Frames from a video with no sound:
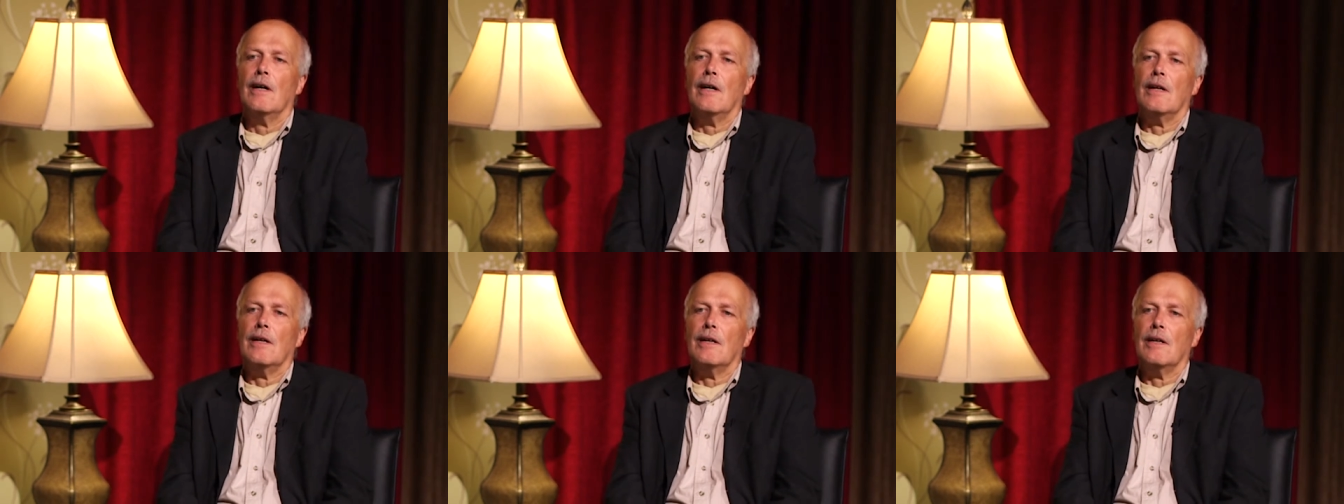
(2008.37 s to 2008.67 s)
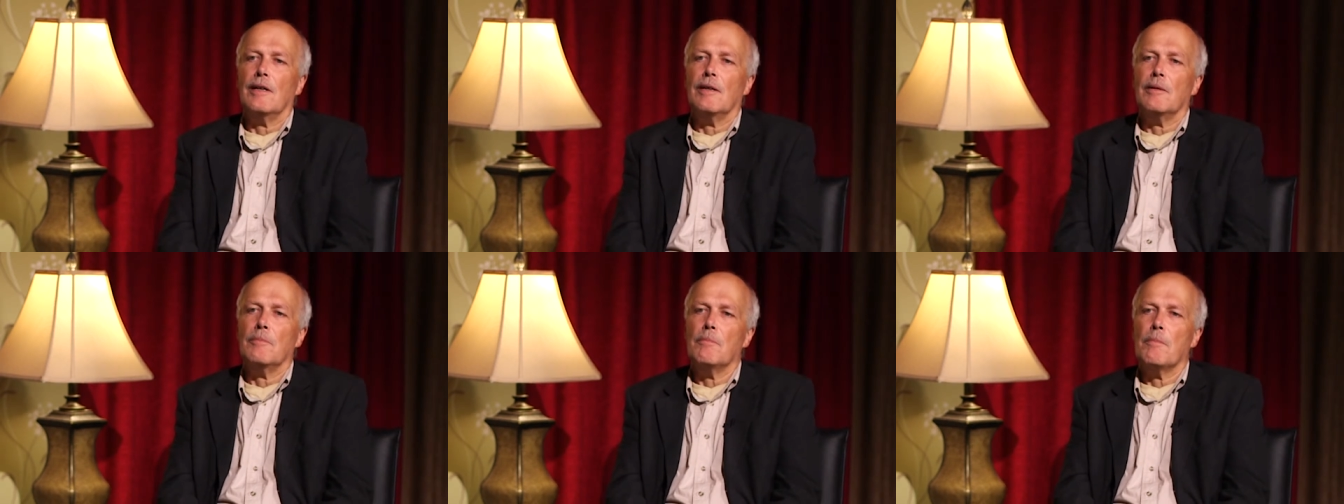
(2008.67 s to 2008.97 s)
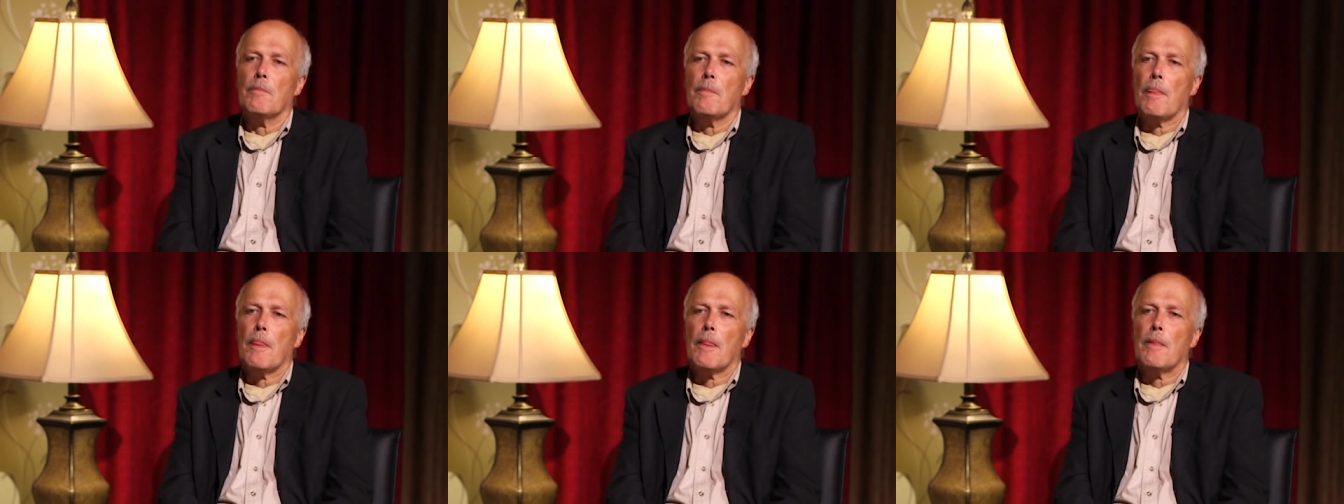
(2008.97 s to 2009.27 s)

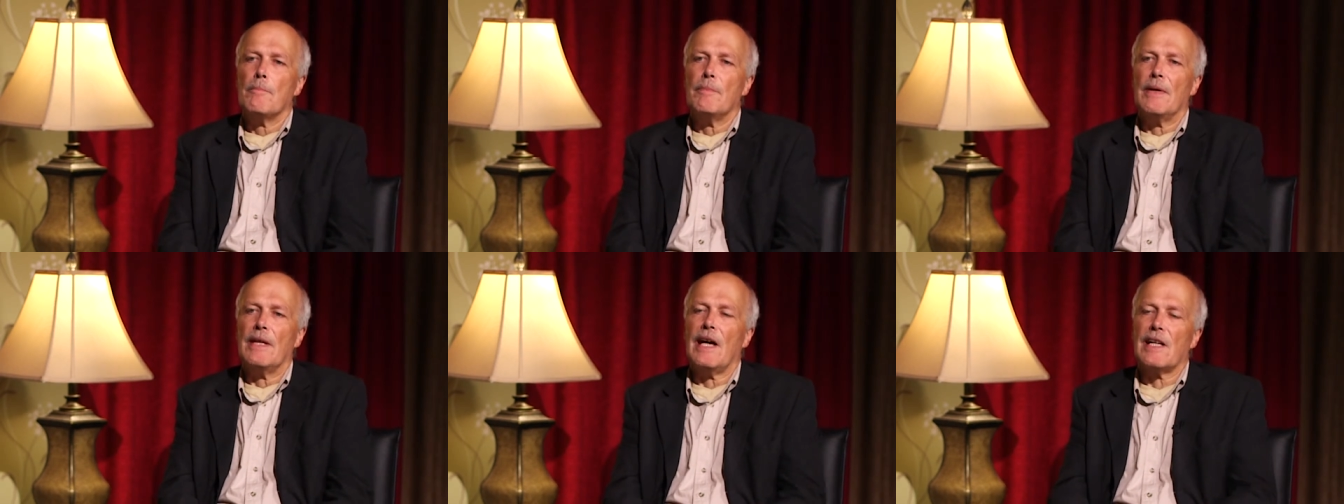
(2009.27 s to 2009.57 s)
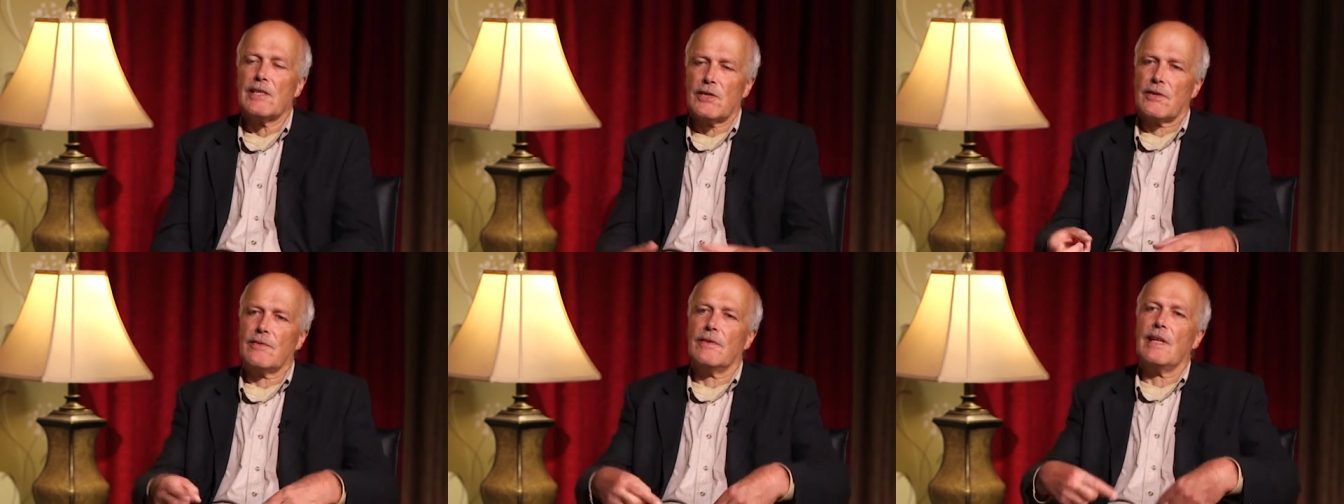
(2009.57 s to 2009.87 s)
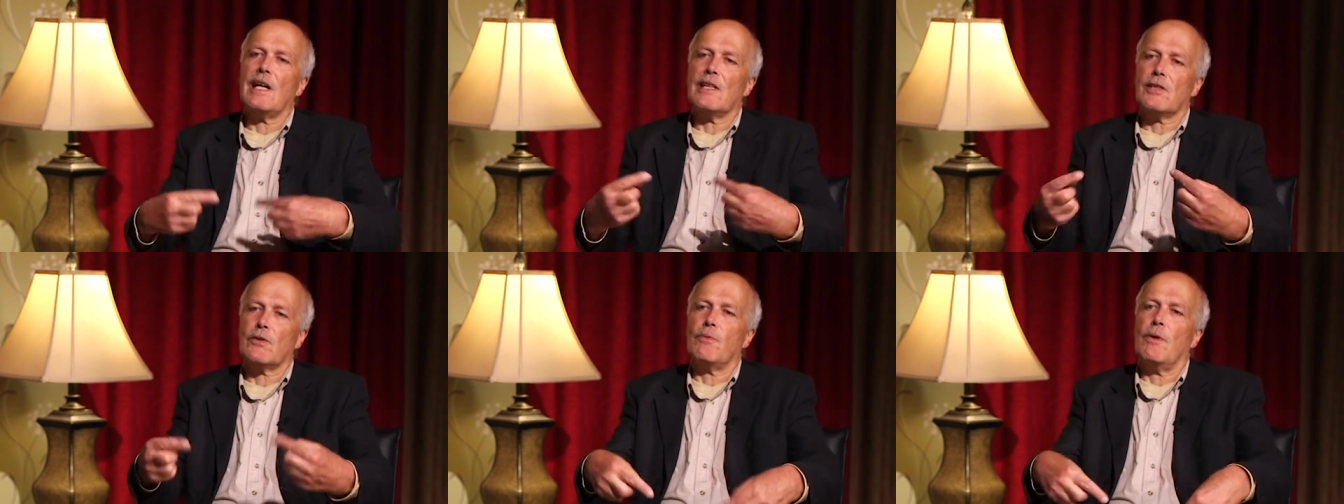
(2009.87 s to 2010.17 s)
But
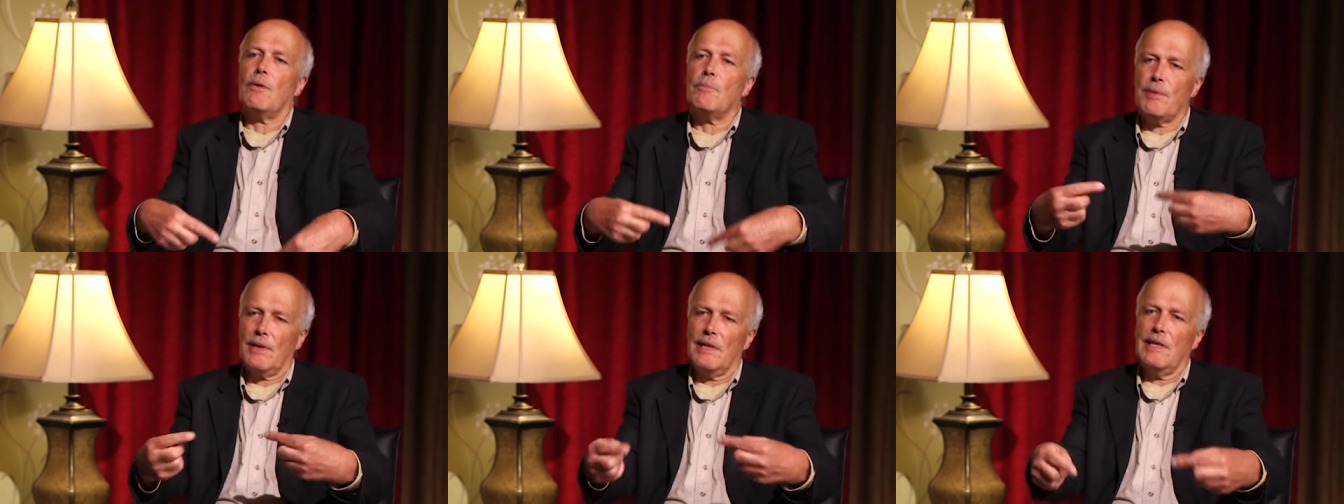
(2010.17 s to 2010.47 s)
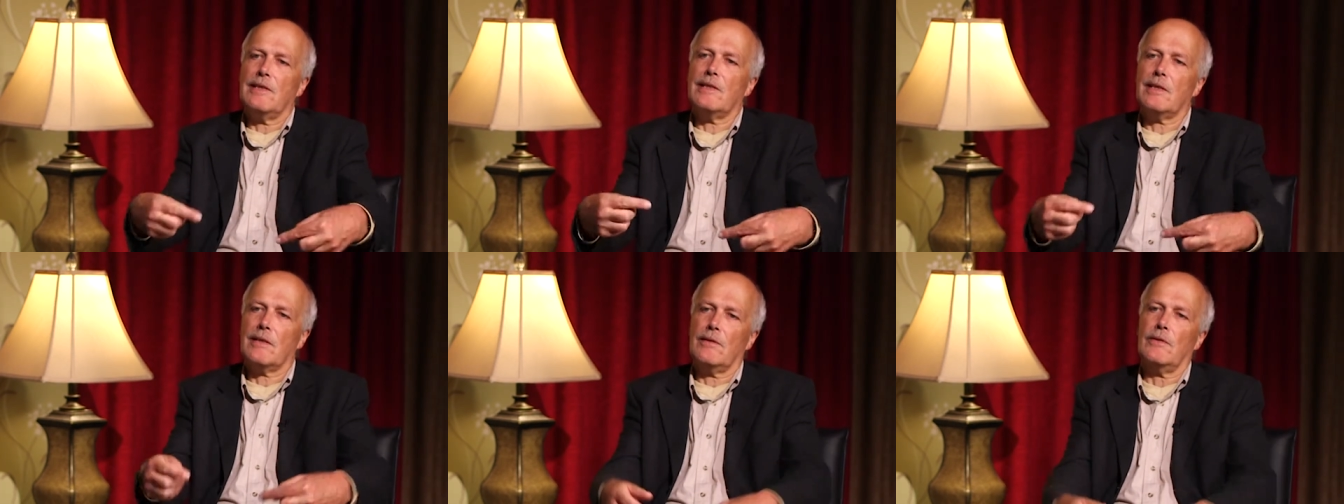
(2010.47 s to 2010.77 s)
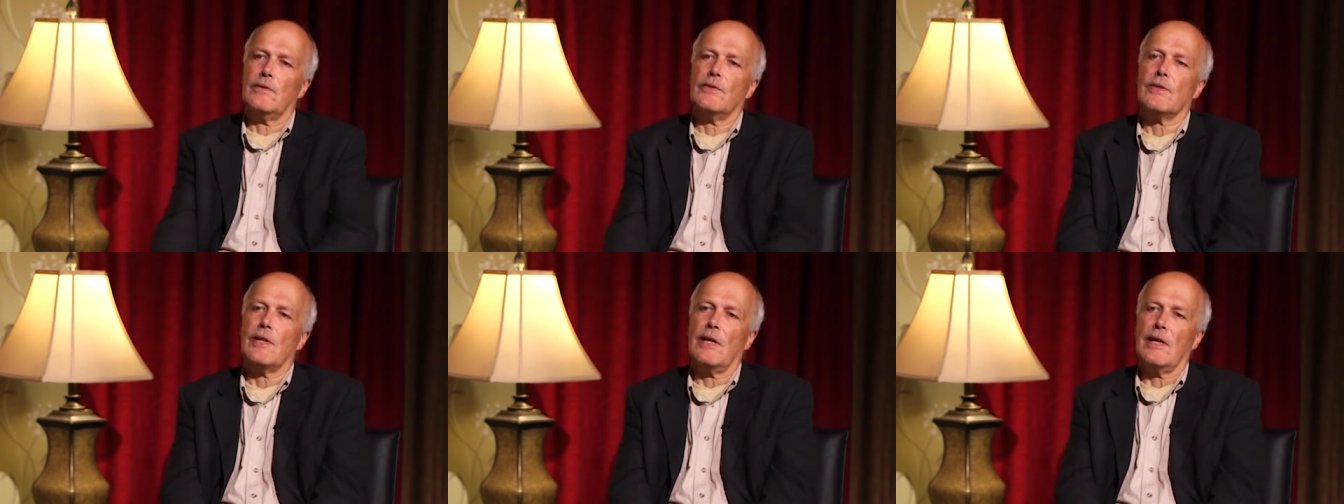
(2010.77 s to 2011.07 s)
that's what
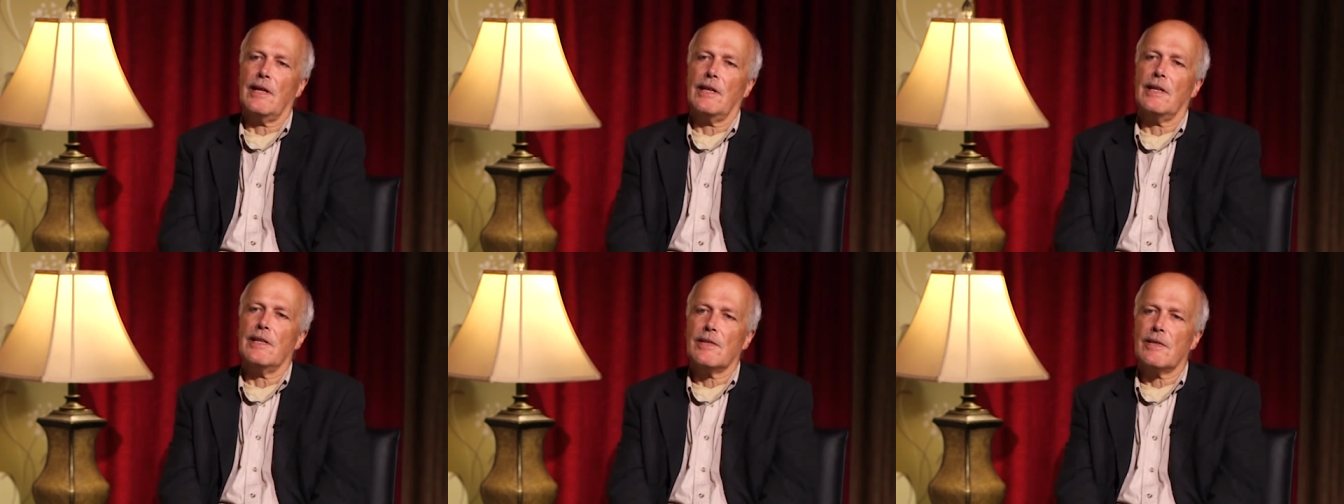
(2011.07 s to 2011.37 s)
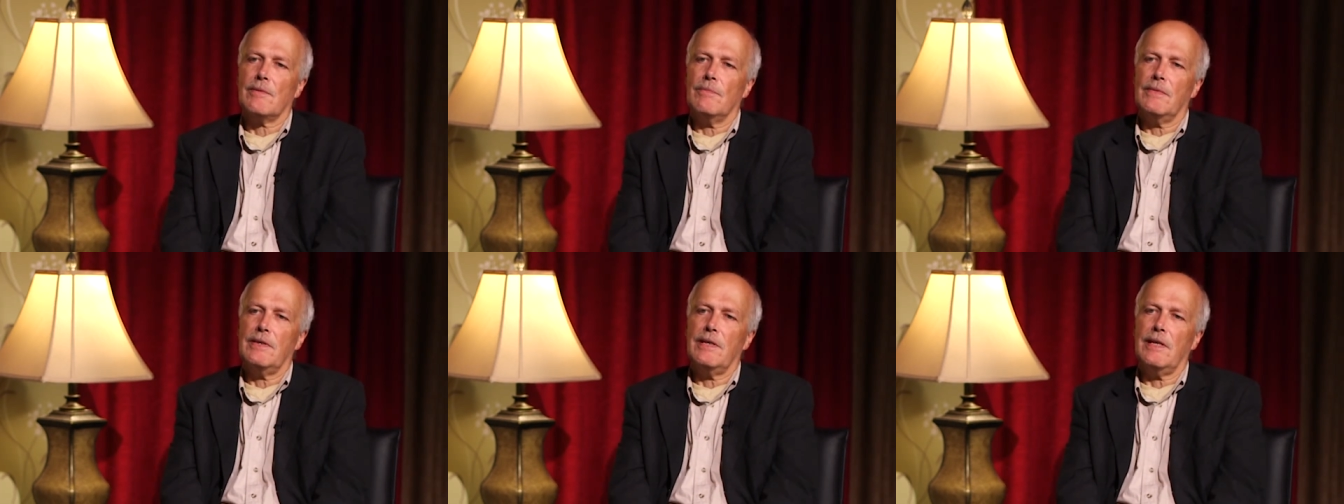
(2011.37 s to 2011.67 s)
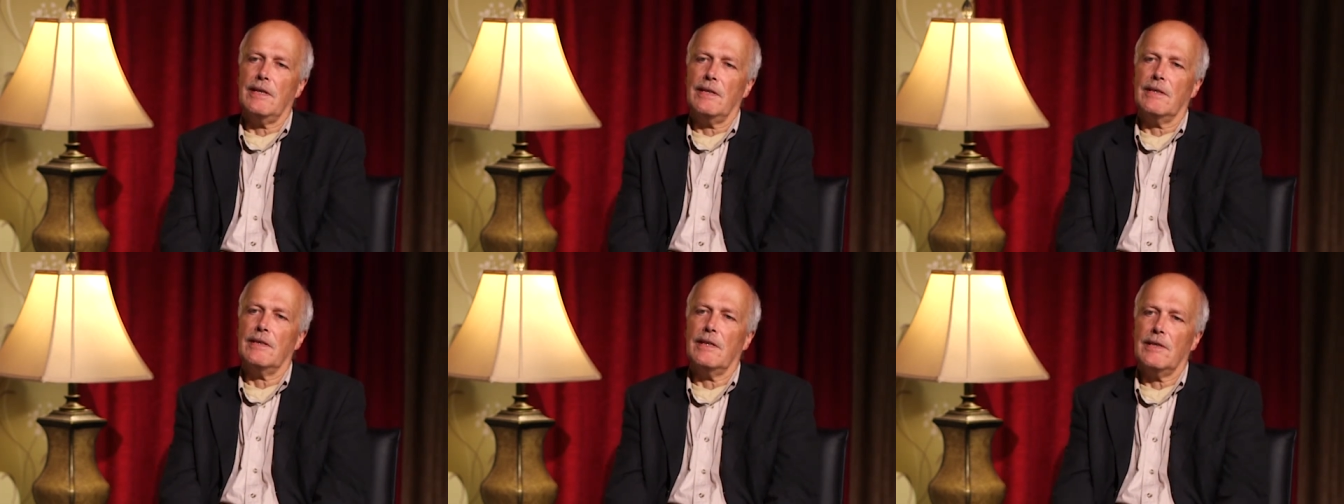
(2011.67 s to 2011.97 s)
political Zionism did.